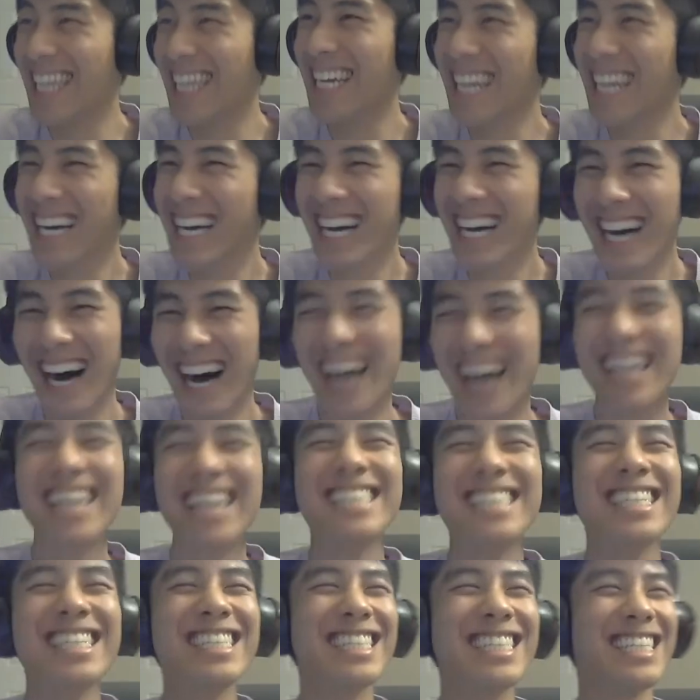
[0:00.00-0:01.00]
Yeah, I
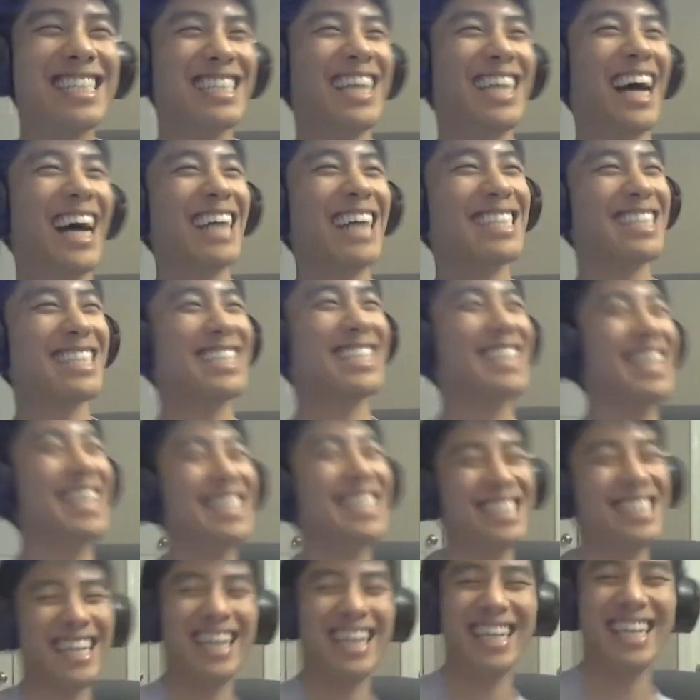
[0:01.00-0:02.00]
guess it's nice because then
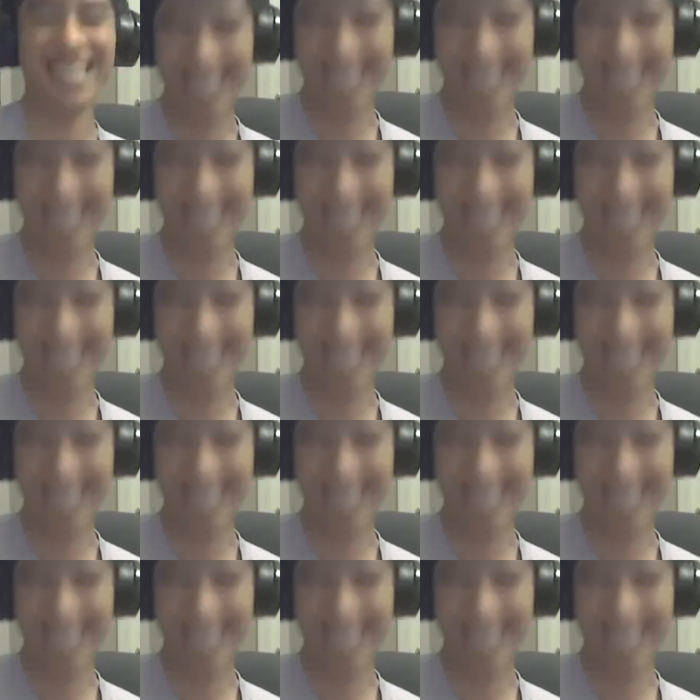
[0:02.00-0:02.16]
it's like,